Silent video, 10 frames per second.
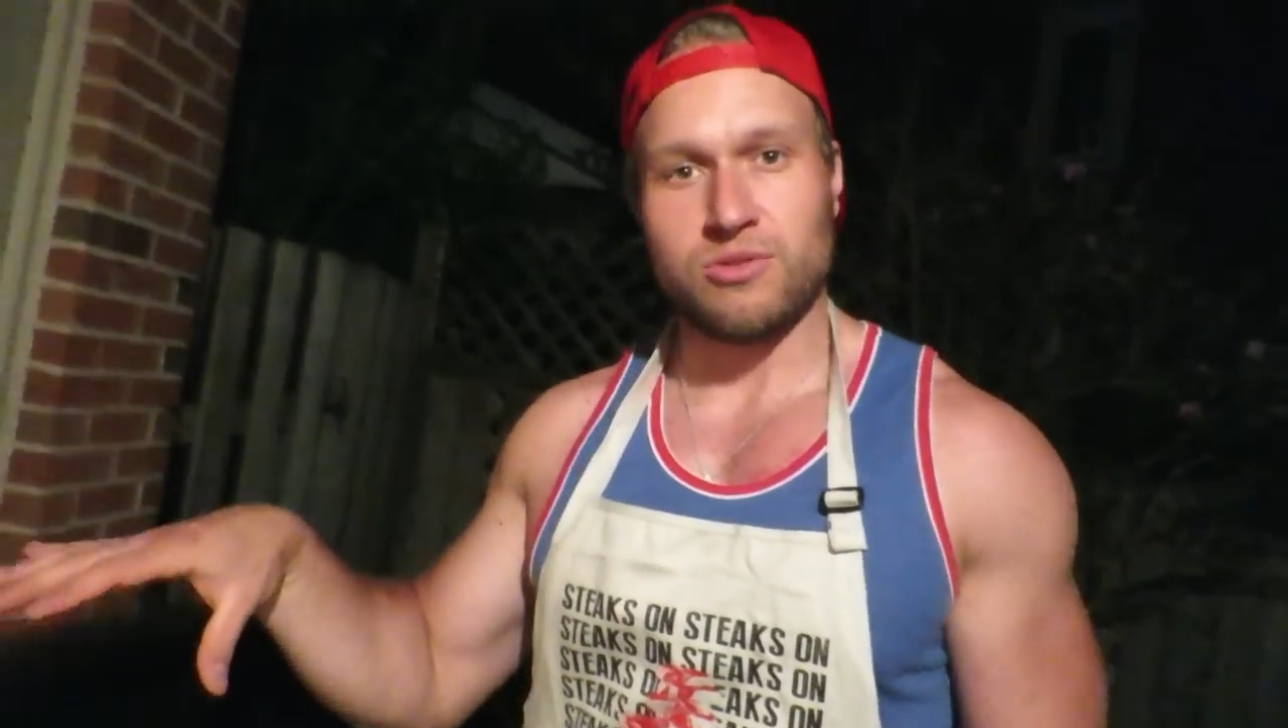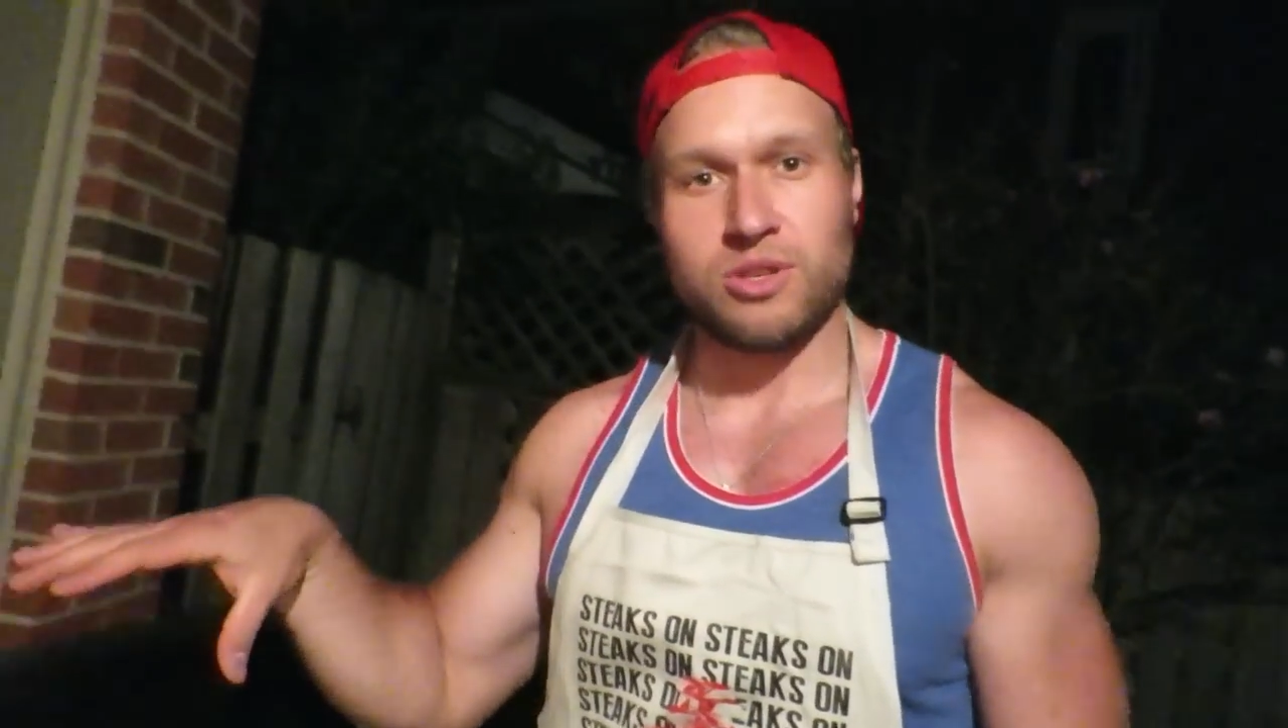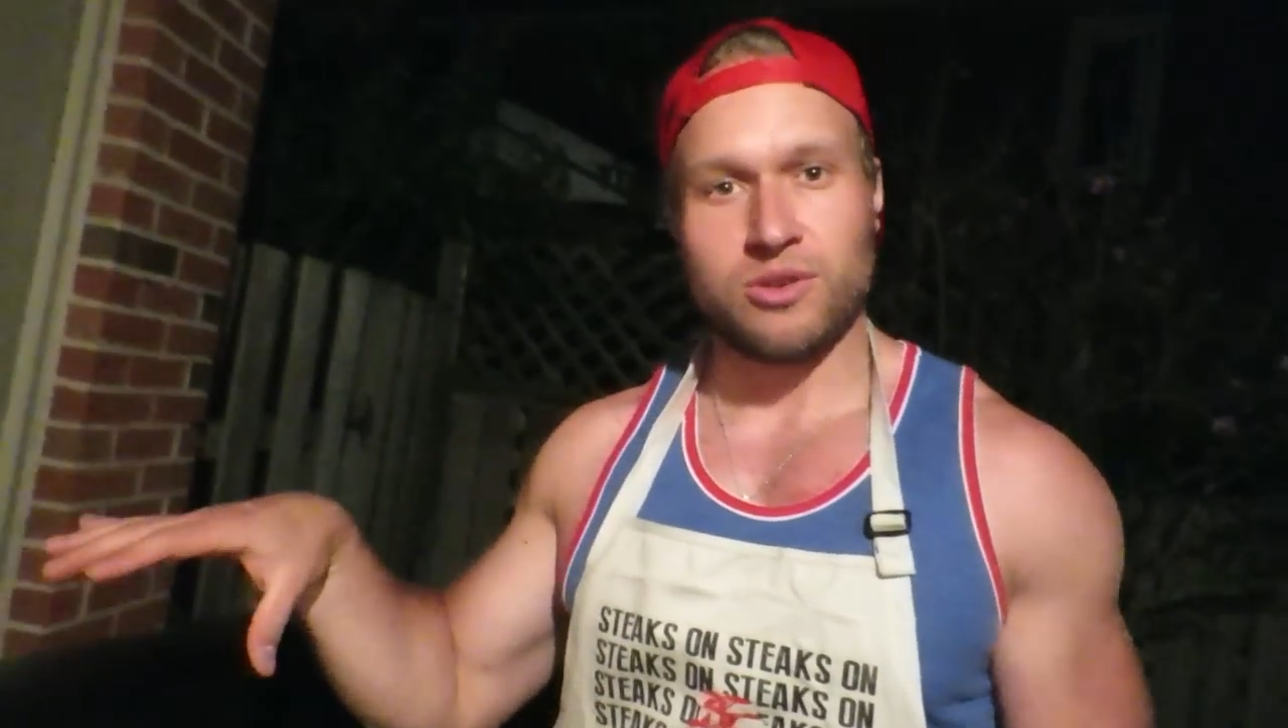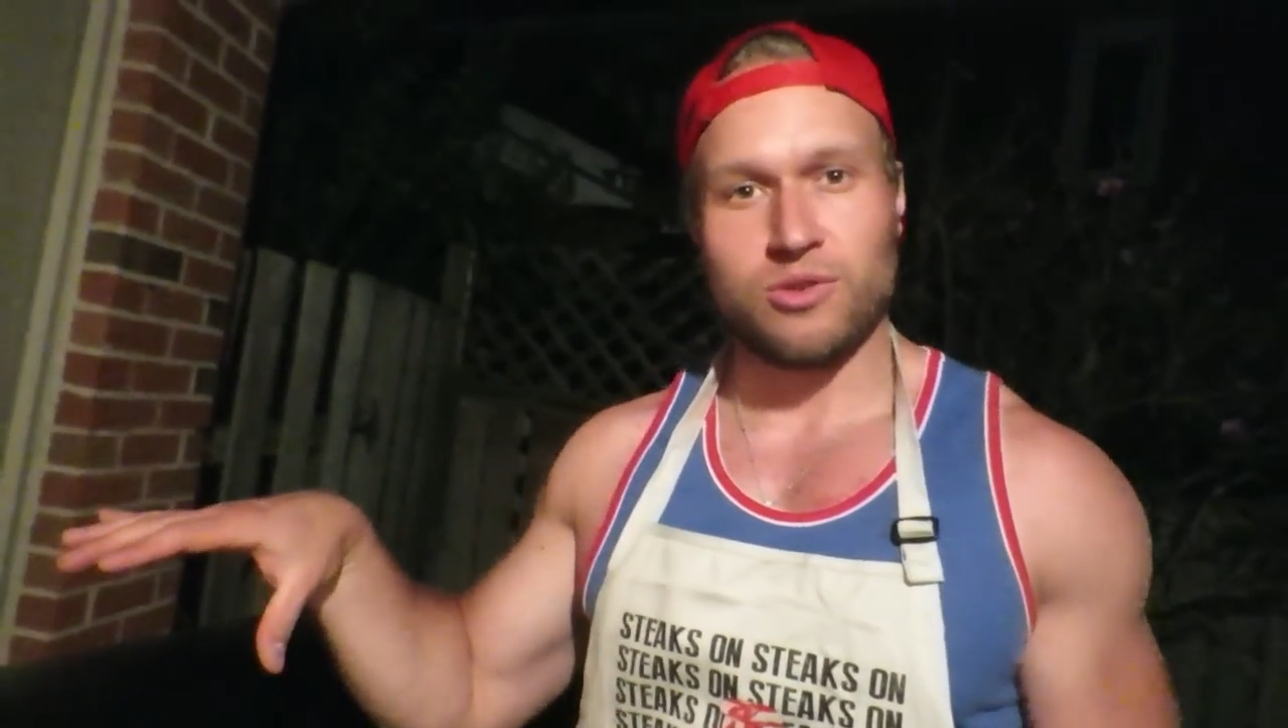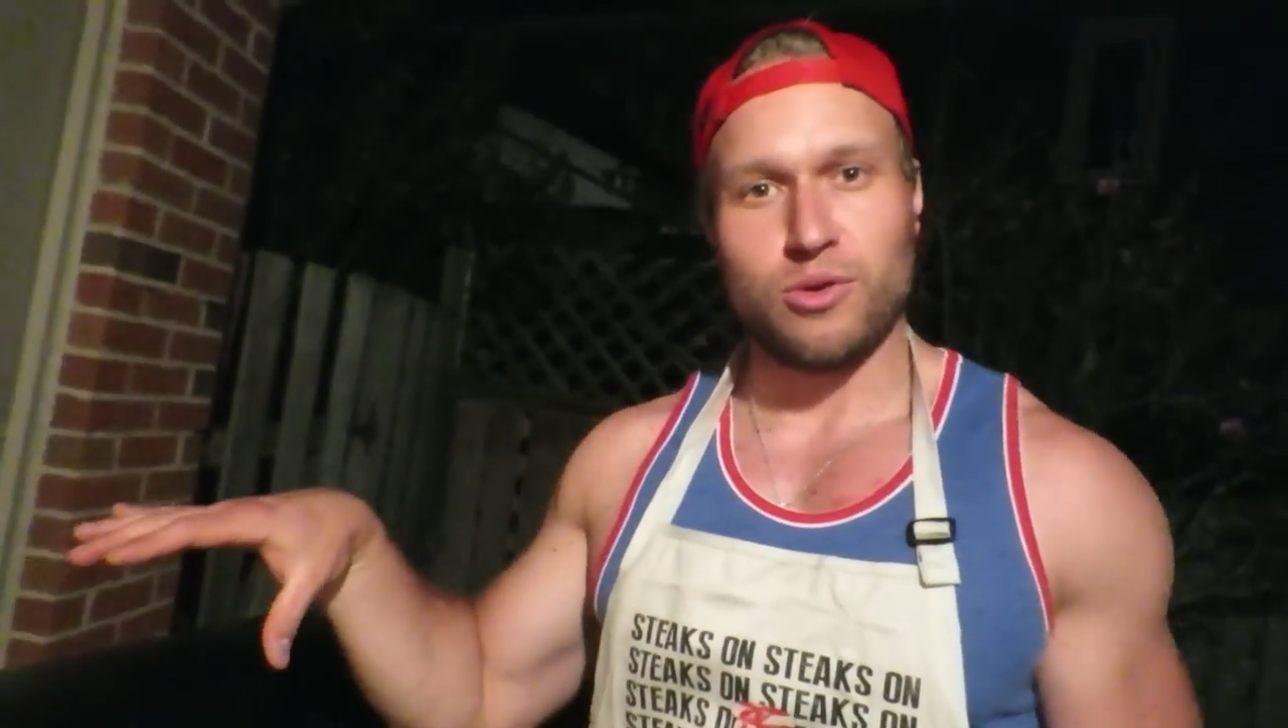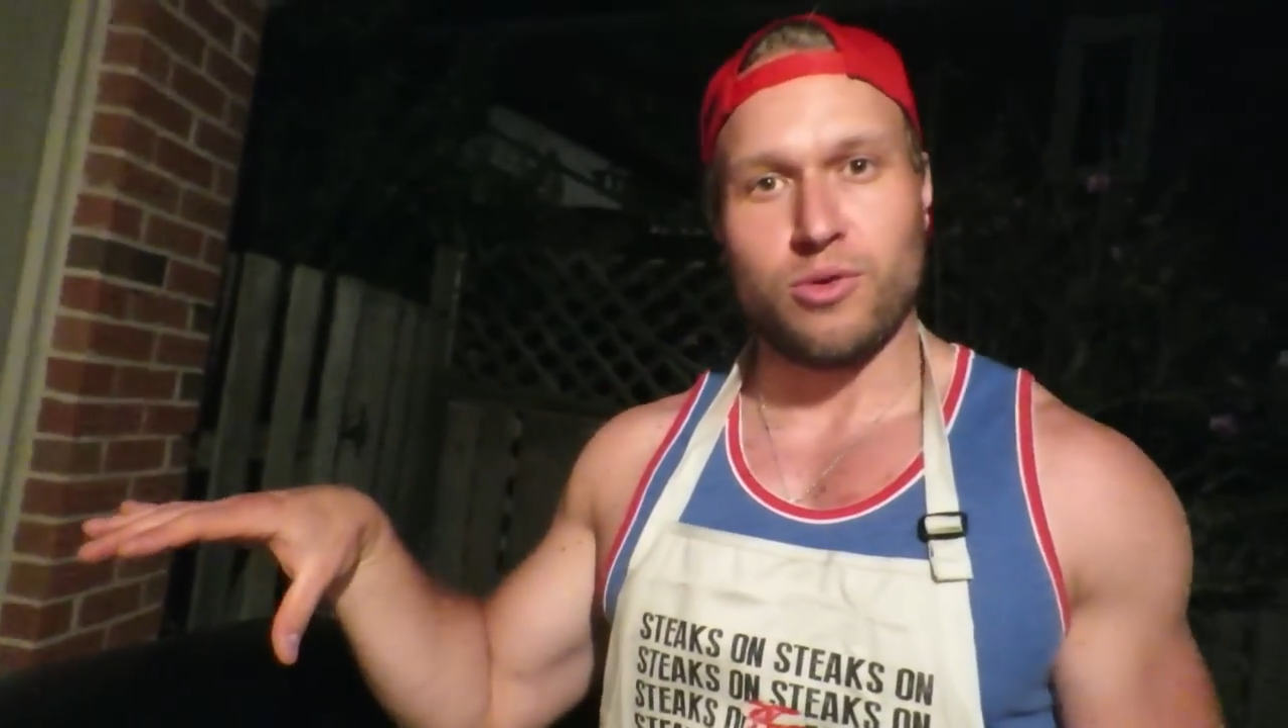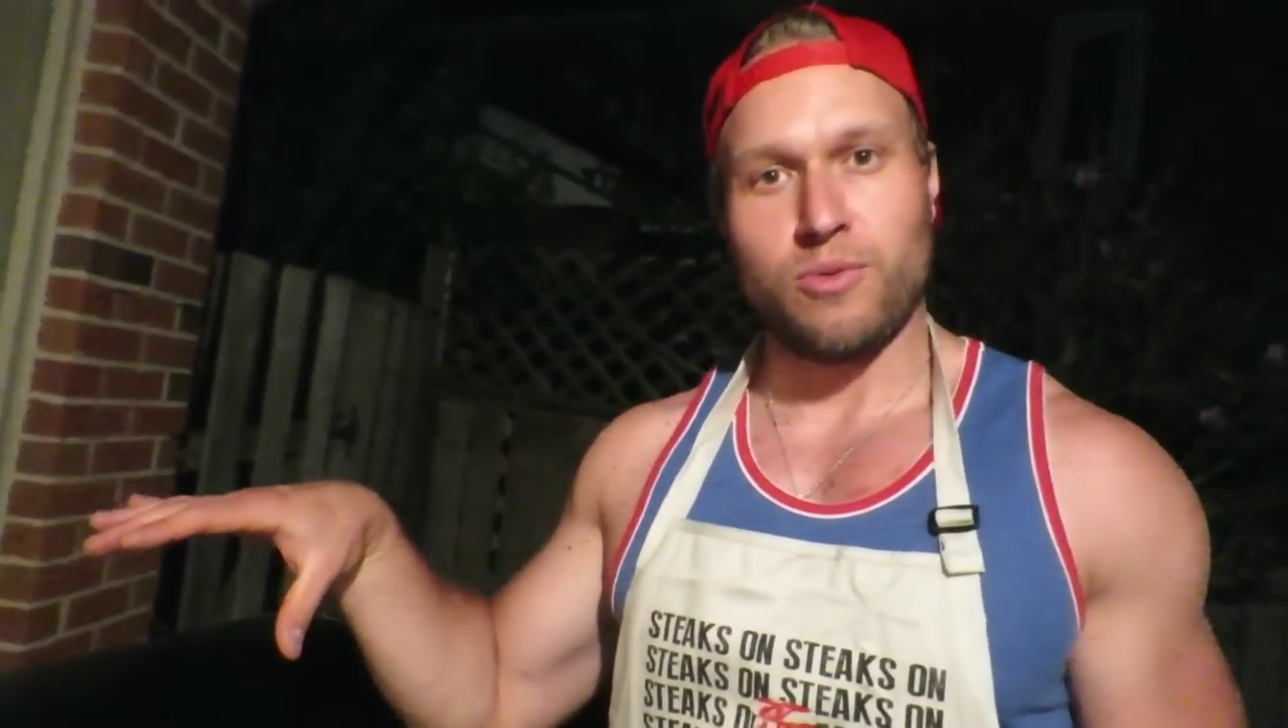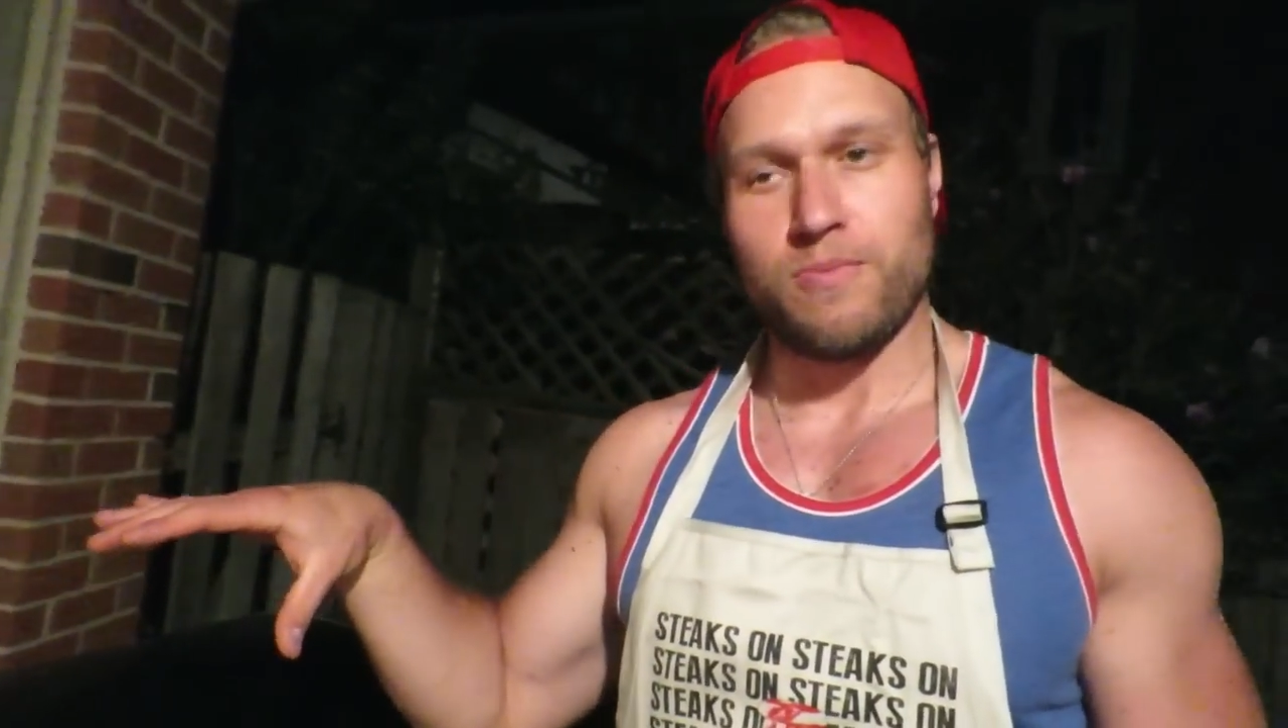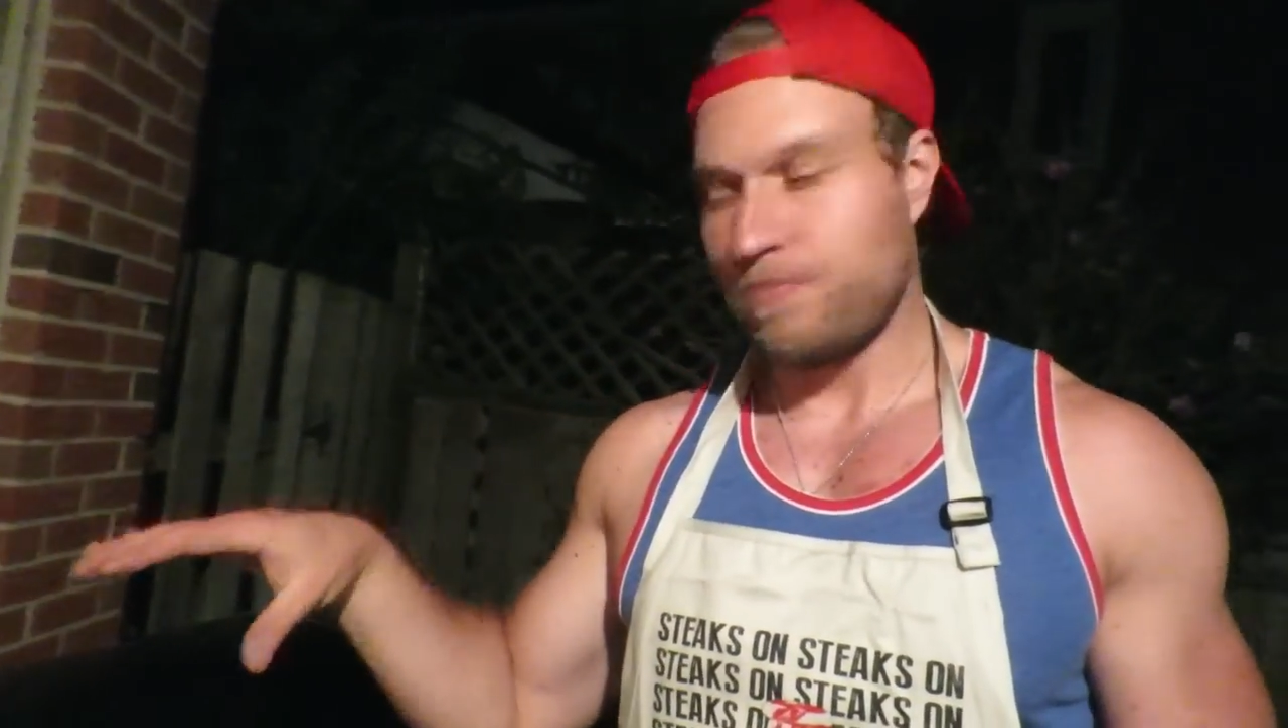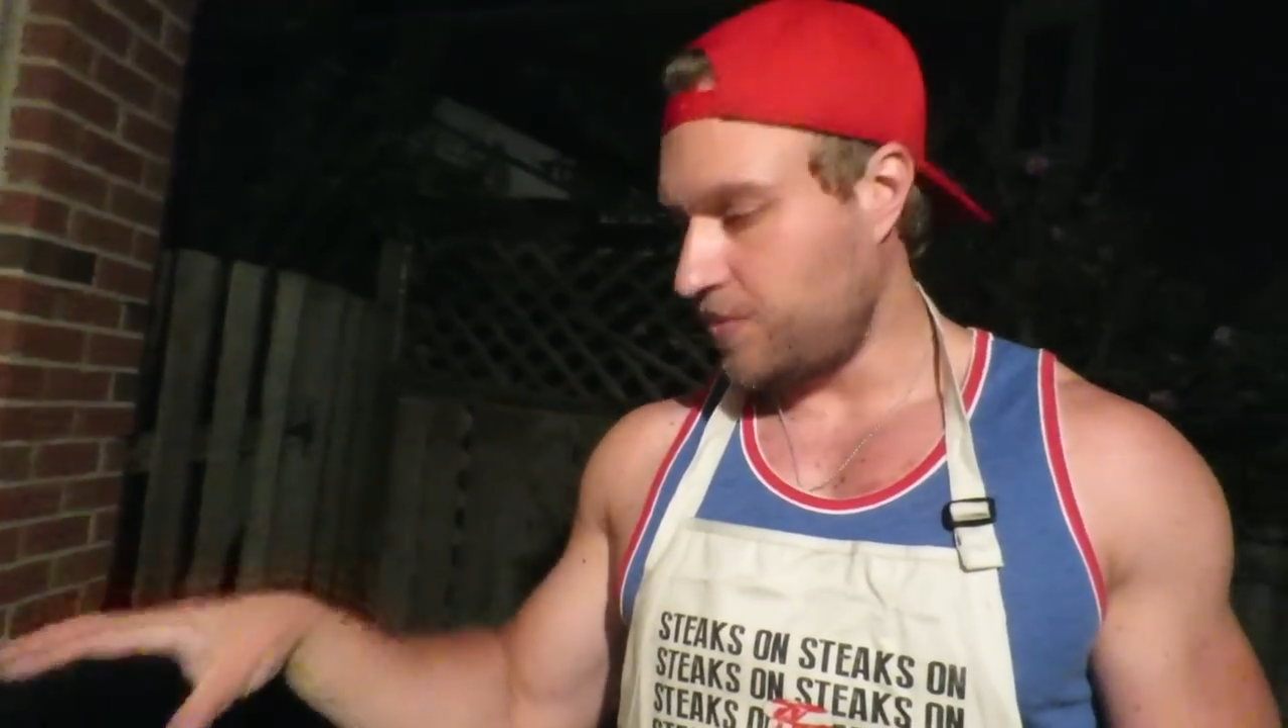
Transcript: you to